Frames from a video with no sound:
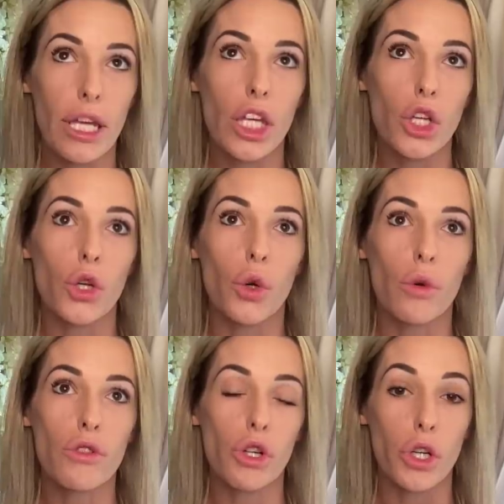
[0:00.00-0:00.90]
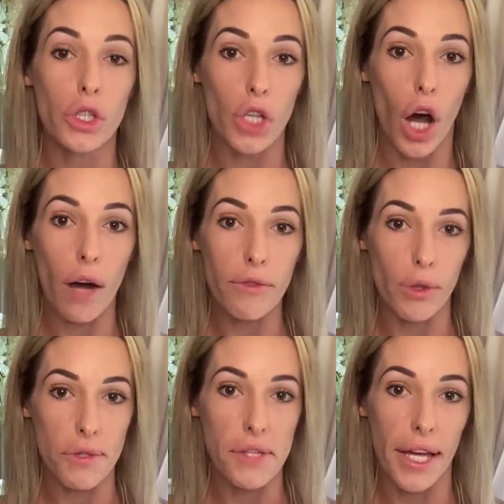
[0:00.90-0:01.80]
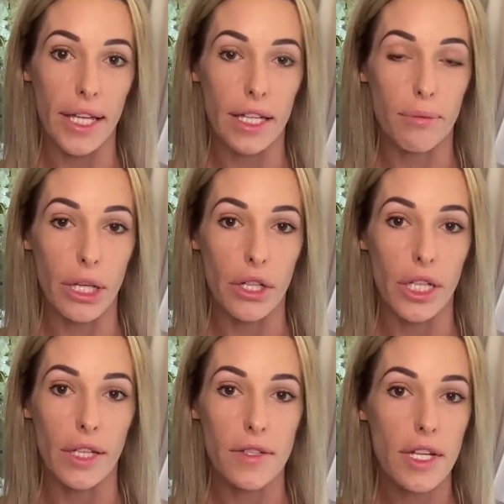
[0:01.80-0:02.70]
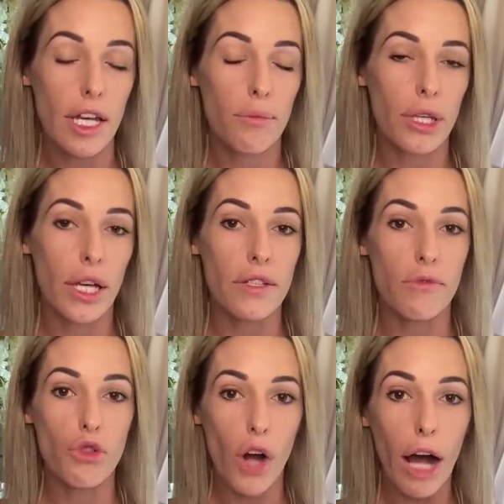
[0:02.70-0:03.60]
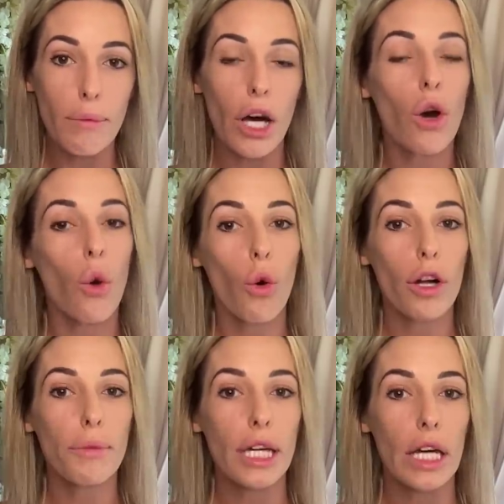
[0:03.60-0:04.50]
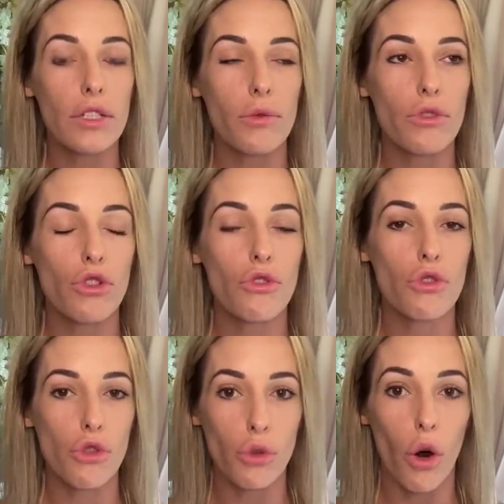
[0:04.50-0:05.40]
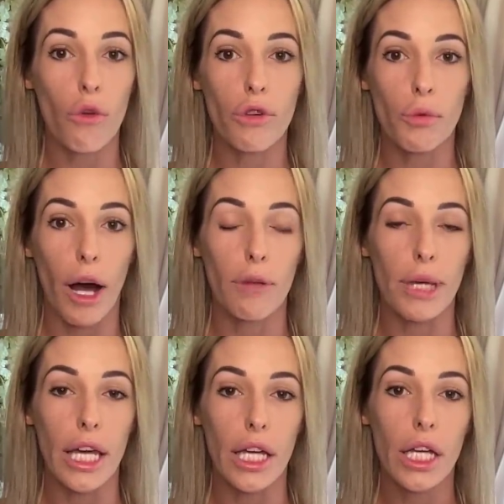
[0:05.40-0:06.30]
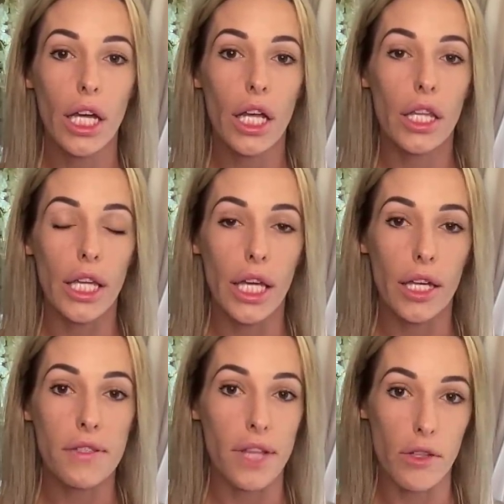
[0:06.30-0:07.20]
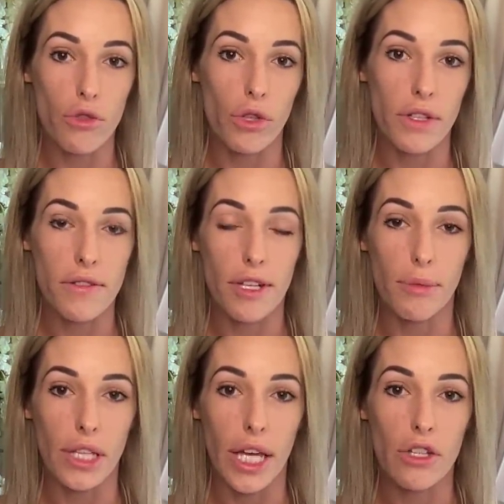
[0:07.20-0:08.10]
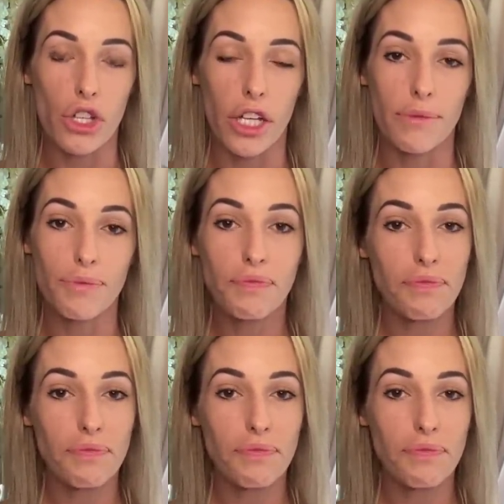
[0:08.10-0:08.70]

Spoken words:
you, turned off those psychic abilities because of trauma or because it was just too overwhelming, the sensory stimulation.